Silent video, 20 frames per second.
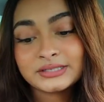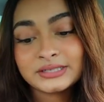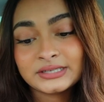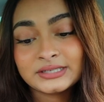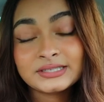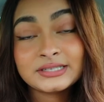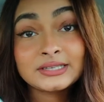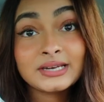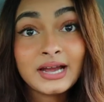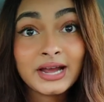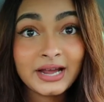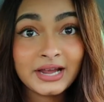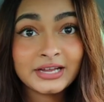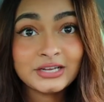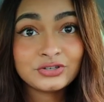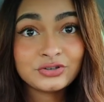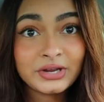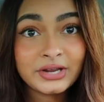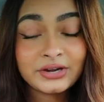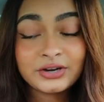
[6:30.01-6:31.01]
Tinted
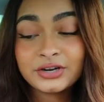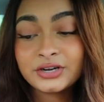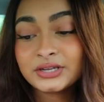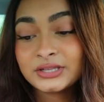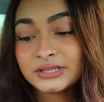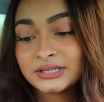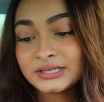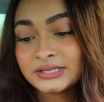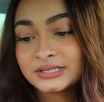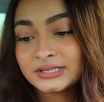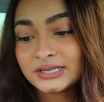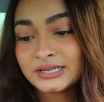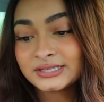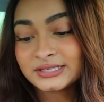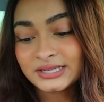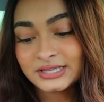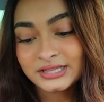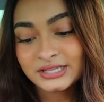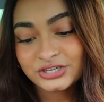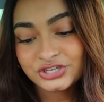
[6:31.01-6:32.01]
Hydrator. This is
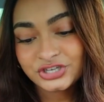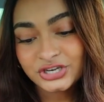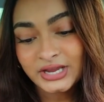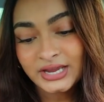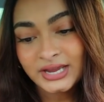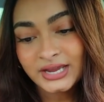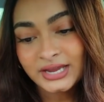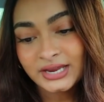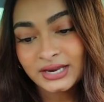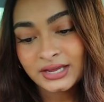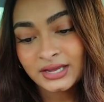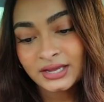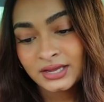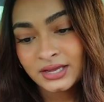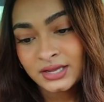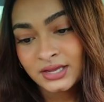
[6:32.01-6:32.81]
in the shade